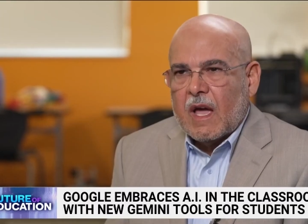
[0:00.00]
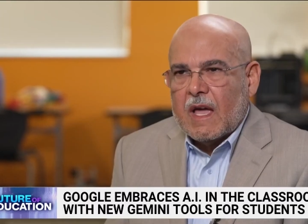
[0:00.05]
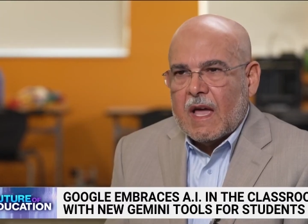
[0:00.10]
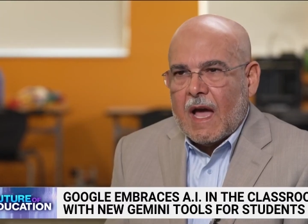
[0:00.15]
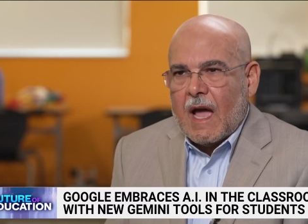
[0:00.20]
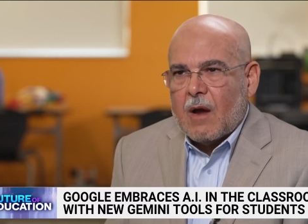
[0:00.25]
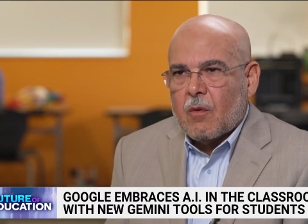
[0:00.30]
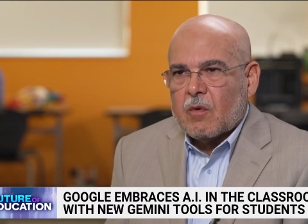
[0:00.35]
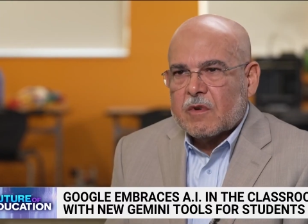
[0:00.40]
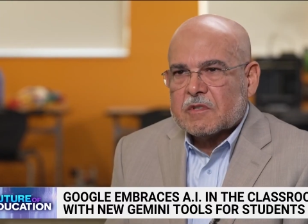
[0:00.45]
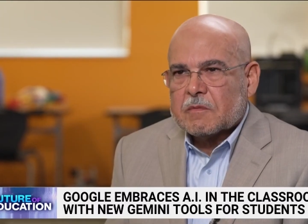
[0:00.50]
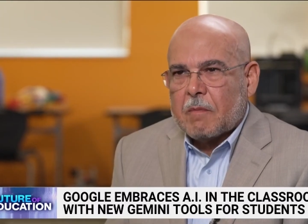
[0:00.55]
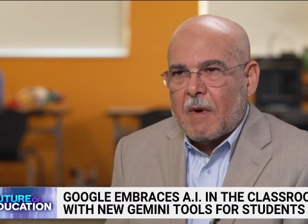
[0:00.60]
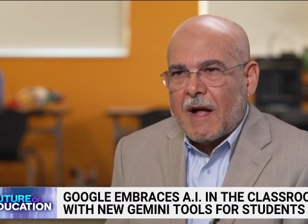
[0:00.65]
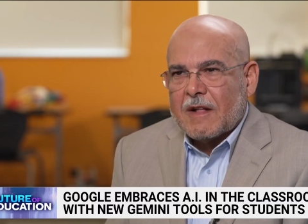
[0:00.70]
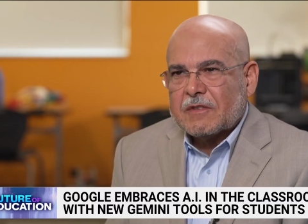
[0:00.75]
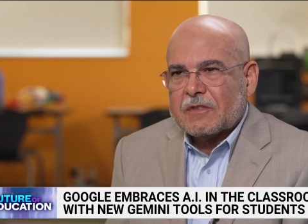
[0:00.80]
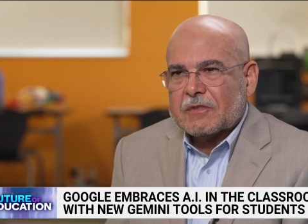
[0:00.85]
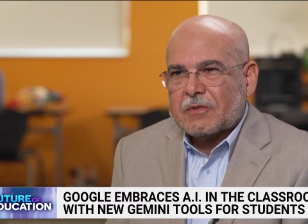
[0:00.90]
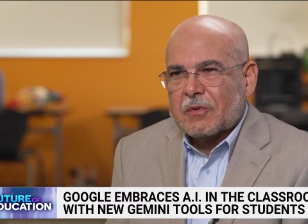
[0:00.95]
AI
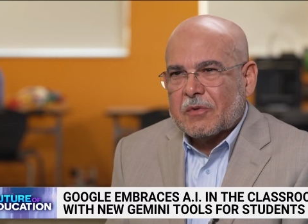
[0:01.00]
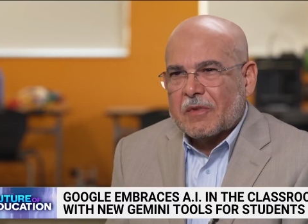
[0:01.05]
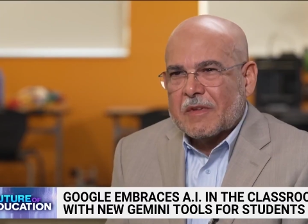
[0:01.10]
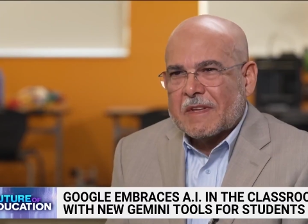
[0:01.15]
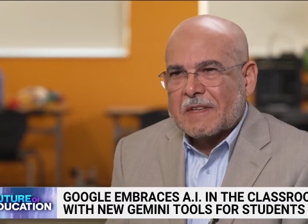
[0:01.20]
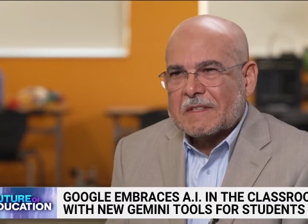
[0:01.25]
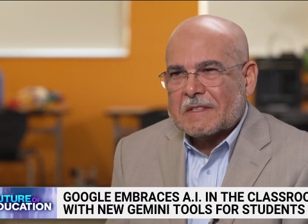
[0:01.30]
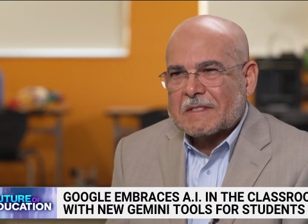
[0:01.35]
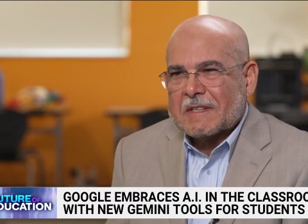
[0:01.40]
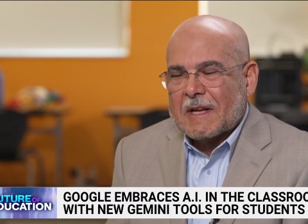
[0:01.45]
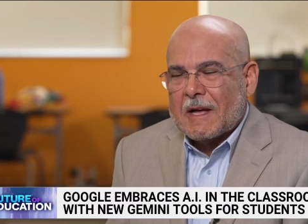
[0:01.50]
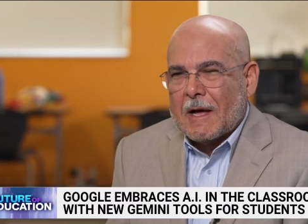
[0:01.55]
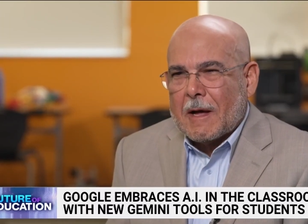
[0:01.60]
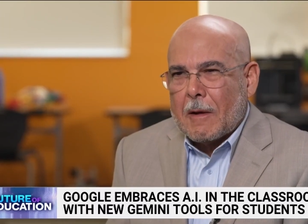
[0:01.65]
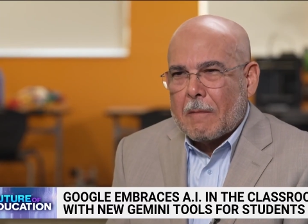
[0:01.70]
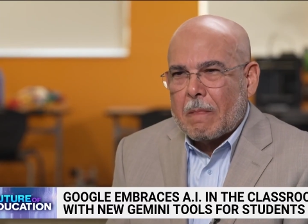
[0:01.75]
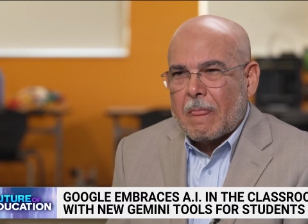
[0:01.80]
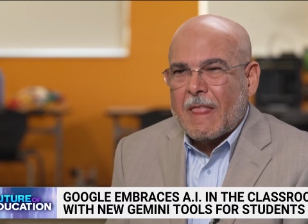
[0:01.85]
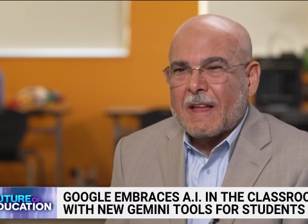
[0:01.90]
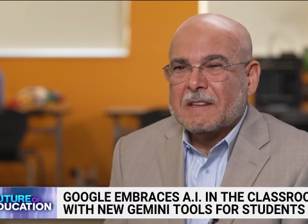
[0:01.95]
responds to this
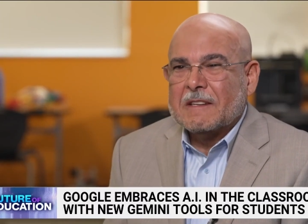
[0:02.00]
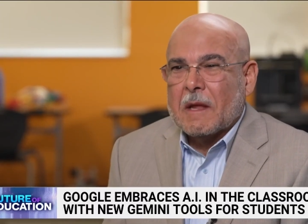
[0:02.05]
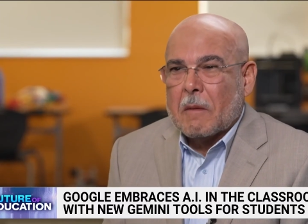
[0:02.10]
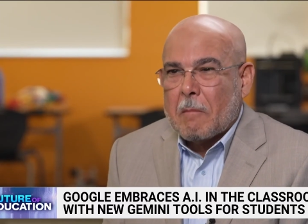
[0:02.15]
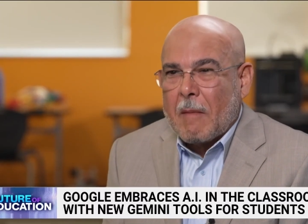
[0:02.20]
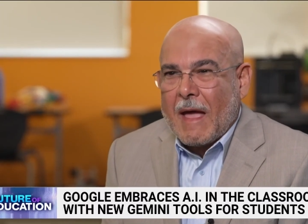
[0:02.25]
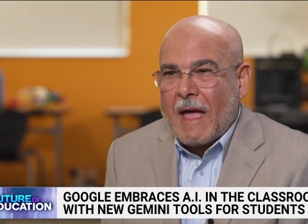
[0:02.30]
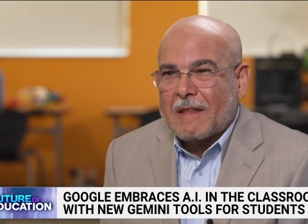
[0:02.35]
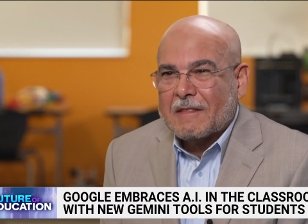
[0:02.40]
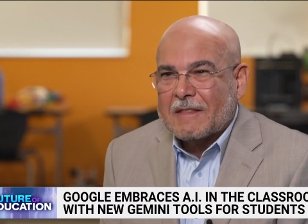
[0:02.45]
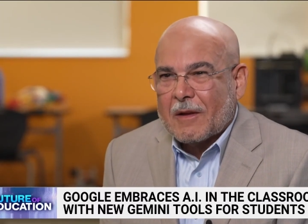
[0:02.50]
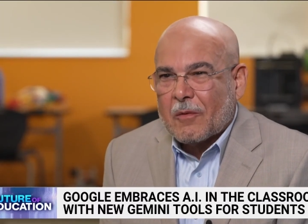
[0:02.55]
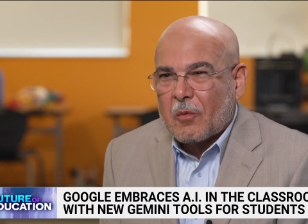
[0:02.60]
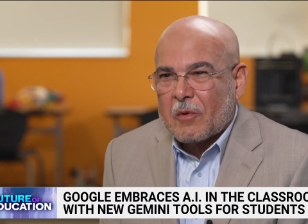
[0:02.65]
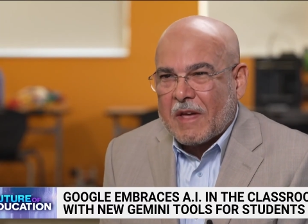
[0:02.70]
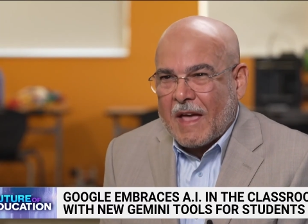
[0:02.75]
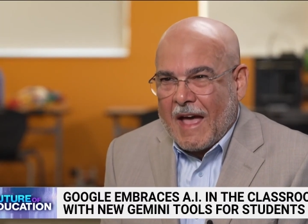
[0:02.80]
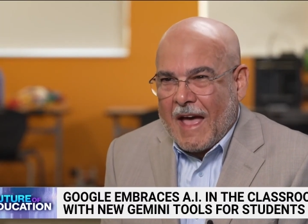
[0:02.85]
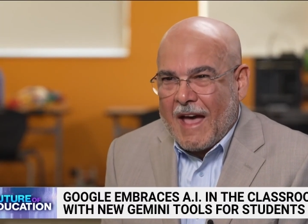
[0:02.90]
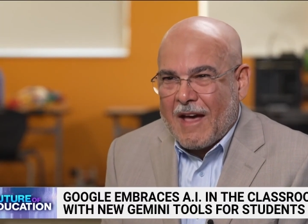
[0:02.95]
demand that
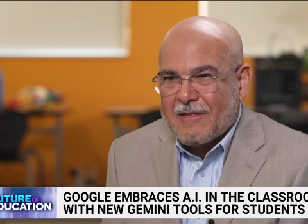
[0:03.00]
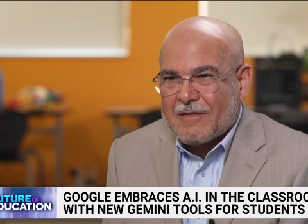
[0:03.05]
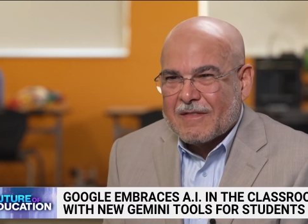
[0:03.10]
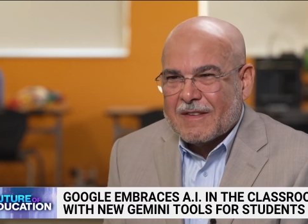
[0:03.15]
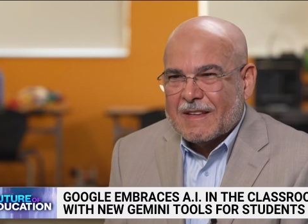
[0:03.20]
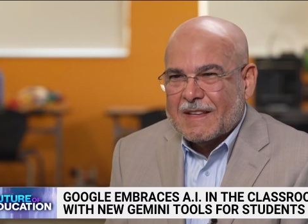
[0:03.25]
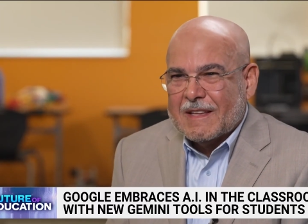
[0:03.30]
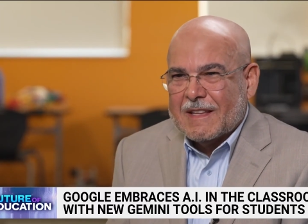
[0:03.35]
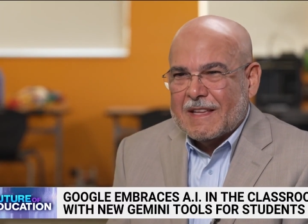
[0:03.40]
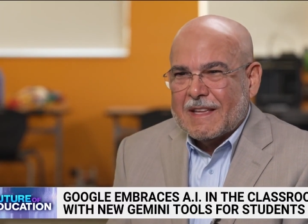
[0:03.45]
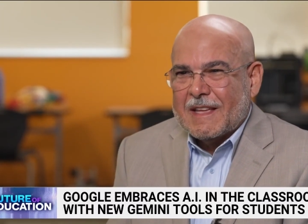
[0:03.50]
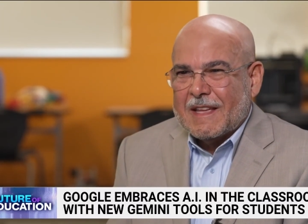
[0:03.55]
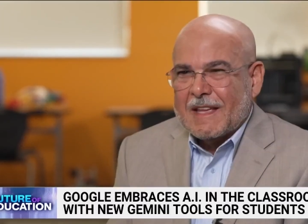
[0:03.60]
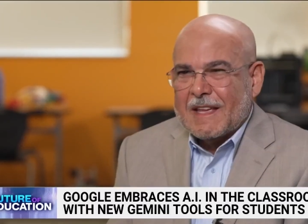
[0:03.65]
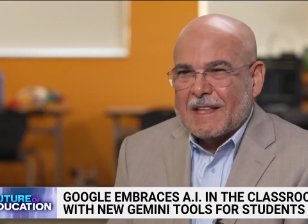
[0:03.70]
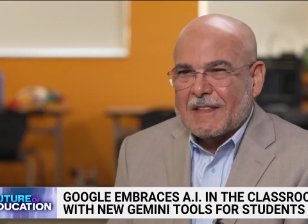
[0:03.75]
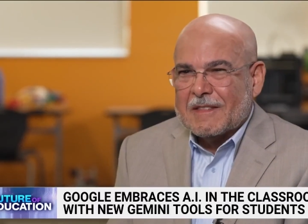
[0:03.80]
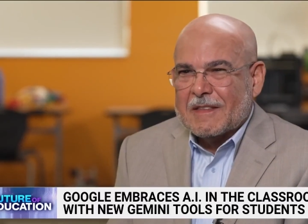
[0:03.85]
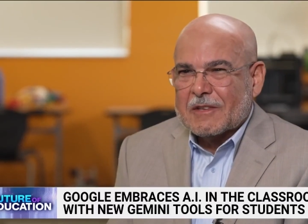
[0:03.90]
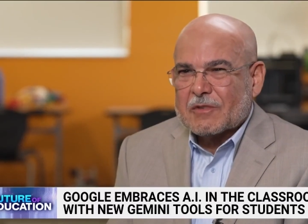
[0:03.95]
we have
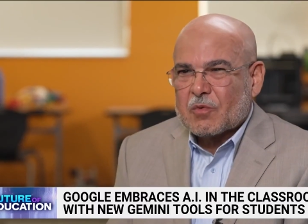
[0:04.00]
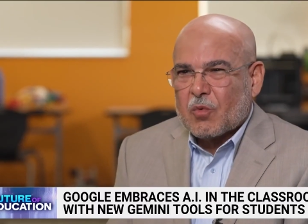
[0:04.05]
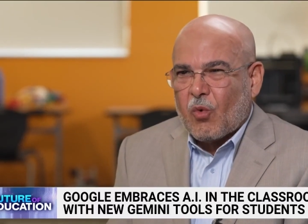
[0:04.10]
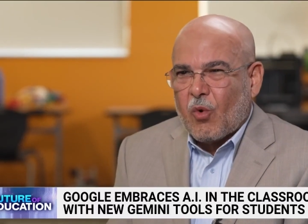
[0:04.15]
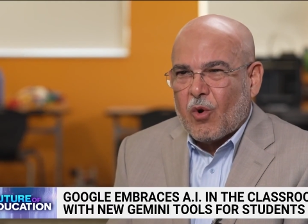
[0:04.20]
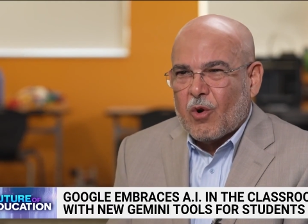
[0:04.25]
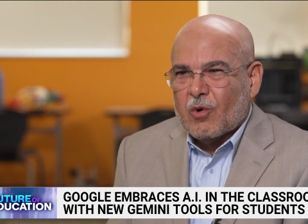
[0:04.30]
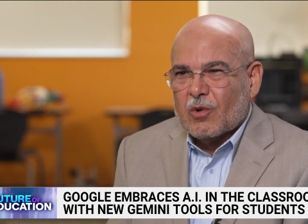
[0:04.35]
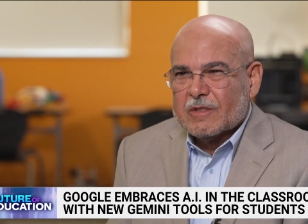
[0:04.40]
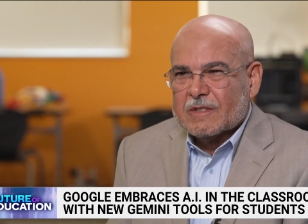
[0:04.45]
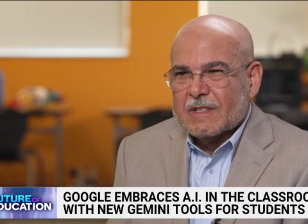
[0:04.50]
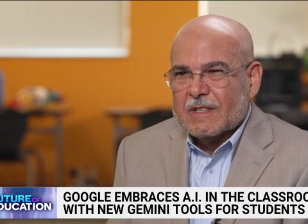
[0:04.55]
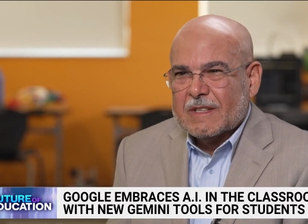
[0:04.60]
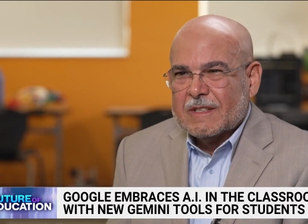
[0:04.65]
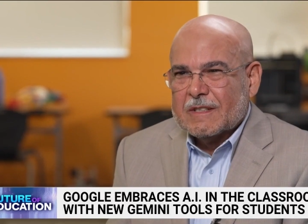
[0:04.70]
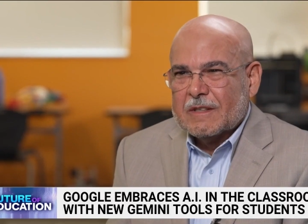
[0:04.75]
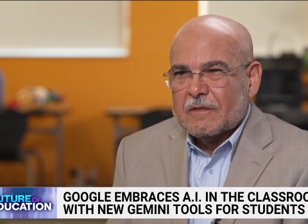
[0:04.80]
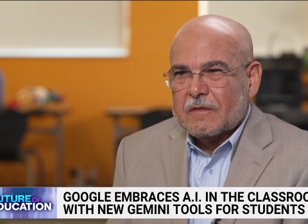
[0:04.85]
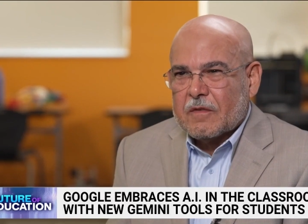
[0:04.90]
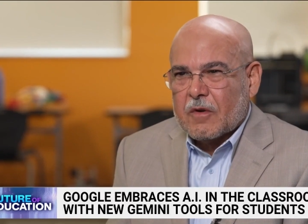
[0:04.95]
in this world
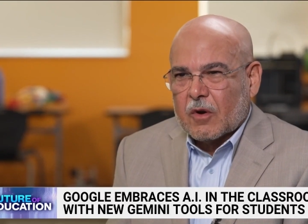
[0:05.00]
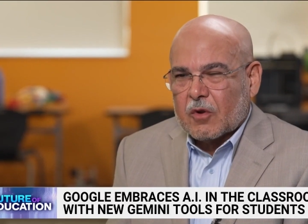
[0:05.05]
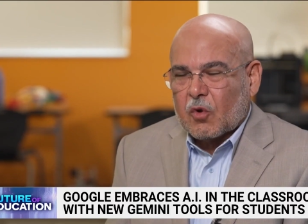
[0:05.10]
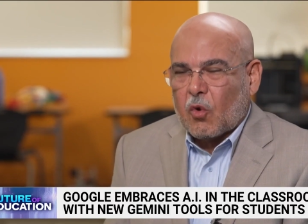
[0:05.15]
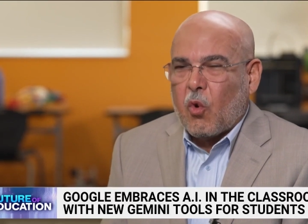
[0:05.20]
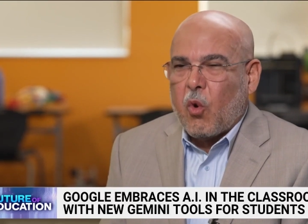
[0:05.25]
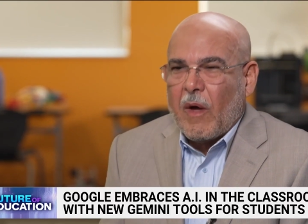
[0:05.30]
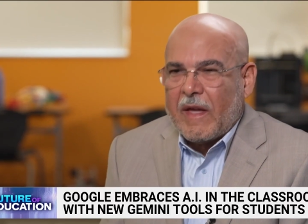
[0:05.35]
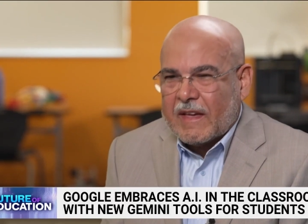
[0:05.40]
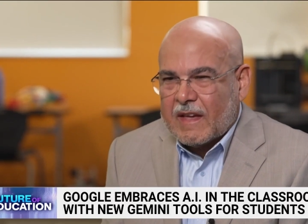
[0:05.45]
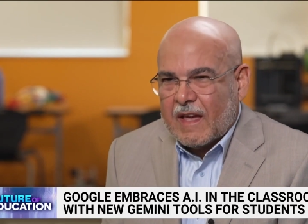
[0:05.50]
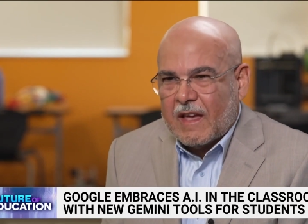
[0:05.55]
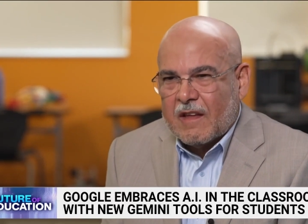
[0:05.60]
for quick